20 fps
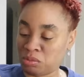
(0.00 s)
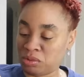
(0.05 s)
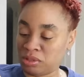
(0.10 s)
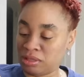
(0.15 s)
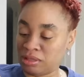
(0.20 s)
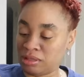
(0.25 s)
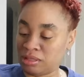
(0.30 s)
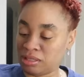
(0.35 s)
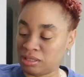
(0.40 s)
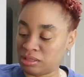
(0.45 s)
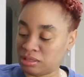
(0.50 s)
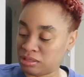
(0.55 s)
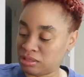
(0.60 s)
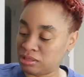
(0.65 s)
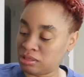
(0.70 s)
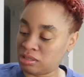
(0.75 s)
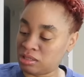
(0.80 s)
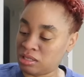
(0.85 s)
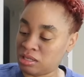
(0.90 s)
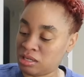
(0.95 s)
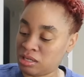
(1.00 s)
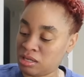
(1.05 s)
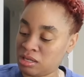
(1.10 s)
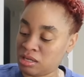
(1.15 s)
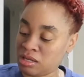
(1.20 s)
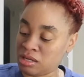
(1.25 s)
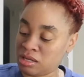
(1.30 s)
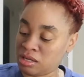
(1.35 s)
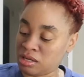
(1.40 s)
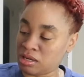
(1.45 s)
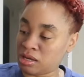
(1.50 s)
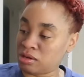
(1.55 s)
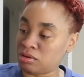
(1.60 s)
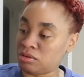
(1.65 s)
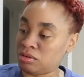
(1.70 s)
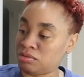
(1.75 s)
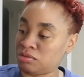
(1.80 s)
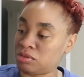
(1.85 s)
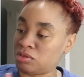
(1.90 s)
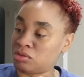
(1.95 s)
with this i don't
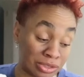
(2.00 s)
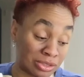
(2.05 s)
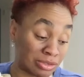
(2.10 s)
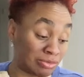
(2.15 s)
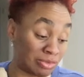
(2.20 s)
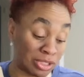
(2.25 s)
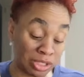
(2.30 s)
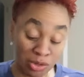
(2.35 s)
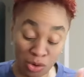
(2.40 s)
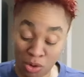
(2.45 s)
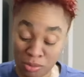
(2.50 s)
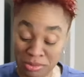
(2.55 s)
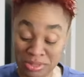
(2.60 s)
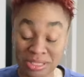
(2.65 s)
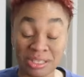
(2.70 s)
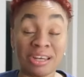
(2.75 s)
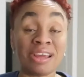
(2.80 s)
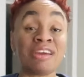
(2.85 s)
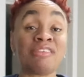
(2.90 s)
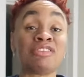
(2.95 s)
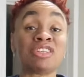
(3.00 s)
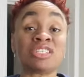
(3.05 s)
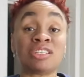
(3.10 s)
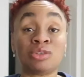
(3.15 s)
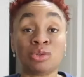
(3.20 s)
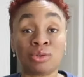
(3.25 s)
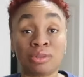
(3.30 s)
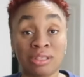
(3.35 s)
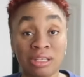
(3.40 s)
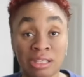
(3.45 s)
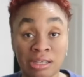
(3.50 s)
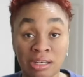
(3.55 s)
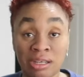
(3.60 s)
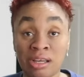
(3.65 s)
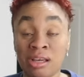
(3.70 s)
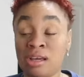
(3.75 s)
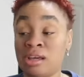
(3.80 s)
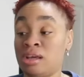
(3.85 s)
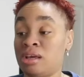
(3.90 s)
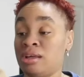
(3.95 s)
even this really comes in every single thing
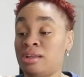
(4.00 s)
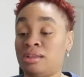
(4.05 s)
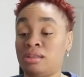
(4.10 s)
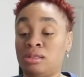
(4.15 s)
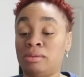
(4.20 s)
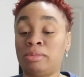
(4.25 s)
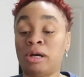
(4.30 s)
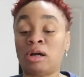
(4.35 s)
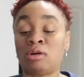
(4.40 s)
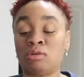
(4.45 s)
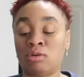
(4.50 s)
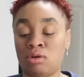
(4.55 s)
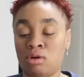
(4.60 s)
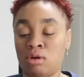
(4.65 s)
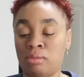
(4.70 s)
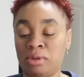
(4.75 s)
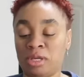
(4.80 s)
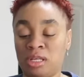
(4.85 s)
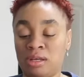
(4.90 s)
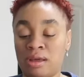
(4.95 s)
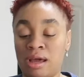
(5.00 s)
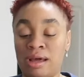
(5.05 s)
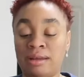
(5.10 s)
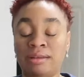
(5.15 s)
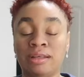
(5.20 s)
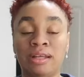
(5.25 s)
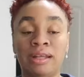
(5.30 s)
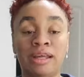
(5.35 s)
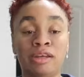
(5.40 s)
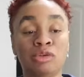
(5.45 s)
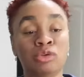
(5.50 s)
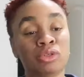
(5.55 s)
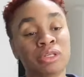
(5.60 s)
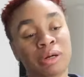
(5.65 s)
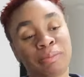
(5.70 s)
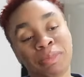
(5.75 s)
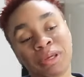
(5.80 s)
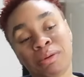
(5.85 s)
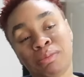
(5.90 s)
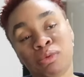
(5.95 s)
the Bible will come in and then i know there
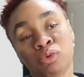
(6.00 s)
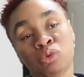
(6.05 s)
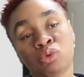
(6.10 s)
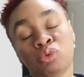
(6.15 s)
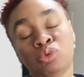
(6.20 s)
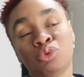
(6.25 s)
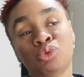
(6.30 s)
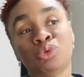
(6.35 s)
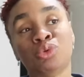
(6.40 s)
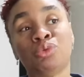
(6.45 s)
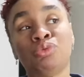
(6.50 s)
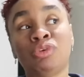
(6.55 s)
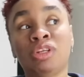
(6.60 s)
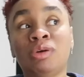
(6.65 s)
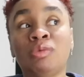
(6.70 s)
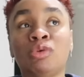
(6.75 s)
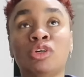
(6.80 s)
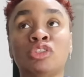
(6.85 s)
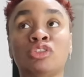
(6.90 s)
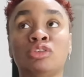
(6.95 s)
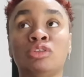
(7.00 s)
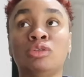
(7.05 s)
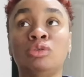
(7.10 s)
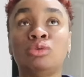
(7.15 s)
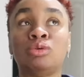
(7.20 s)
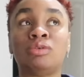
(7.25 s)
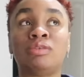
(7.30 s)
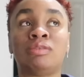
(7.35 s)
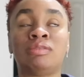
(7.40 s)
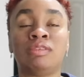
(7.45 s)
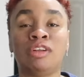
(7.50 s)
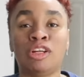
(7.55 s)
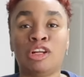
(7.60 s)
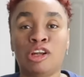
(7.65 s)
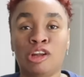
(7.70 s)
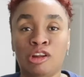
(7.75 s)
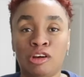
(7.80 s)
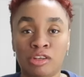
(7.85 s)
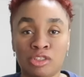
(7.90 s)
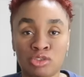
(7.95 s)
are people who really want to look
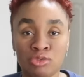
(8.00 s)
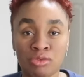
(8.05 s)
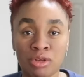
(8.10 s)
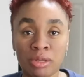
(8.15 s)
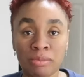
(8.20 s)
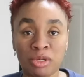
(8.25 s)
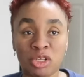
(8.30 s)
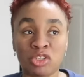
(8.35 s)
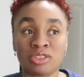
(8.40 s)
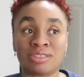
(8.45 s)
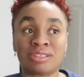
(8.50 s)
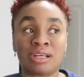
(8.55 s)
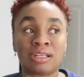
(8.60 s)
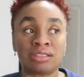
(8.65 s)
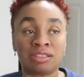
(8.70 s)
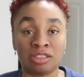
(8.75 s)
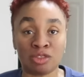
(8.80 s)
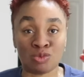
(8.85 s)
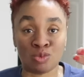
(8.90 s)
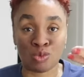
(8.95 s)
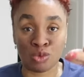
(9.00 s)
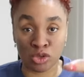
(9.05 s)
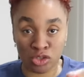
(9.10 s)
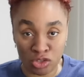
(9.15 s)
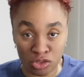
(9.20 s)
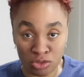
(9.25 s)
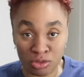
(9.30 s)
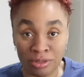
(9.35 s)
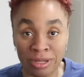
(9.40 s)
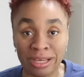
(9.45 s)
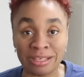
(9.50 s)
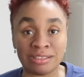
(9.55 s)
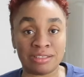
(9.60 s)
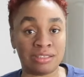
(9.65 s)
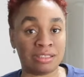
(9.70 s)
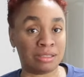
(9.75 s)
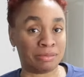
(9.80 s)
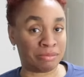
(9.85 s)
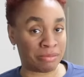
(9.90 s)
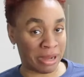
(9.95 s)
luxury because that is what you guys
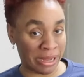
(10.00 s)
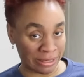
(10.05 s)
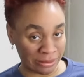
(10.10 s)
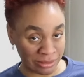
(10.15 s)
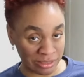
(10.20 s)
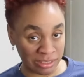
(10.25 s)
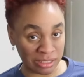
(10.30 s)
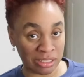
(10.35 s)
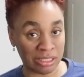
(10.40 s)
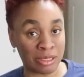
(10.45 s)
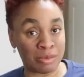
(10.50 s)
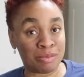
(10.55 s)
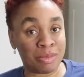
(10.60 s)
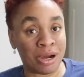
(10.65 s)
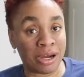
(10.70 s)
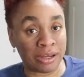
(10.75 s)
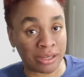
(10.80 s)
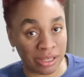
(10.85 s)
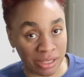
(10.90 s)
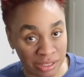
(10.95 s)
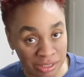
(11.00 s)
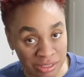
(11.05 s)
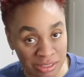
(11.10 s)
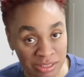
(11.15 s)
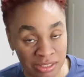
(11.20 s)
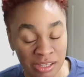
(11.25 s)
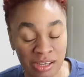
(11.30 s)
demand in the market